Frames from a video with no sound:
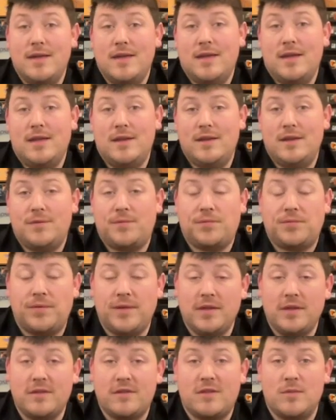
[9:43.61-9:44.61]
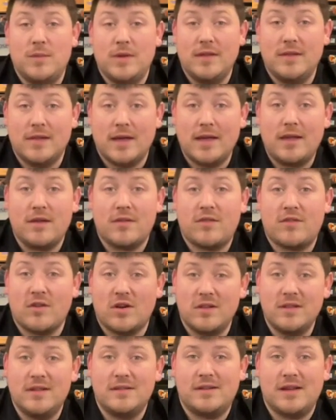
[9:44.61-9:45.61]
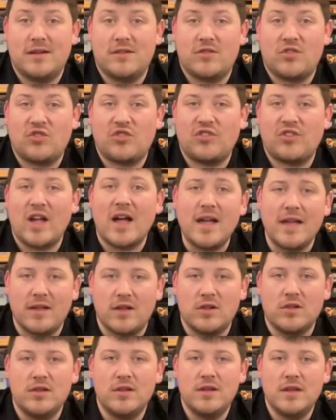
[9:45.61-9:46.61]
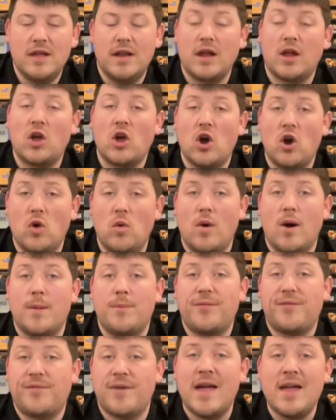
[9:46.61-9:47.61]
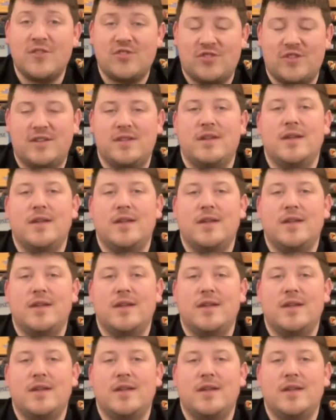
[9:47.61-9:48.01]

it feels to me like a solitaire style in a co-op fashion.